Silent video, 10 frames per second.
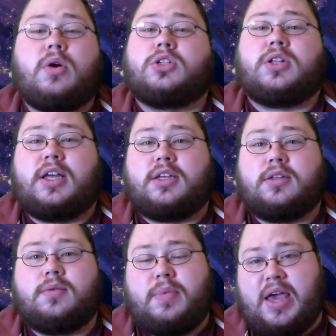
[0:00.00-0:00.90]
much
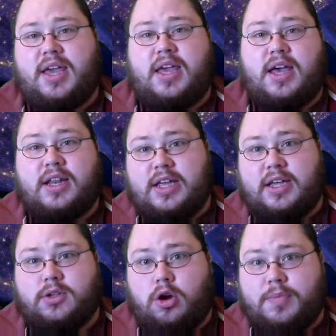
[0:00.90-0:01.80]
like PEGI and
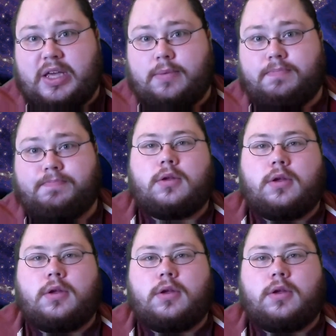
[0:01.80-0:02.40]
ESRB.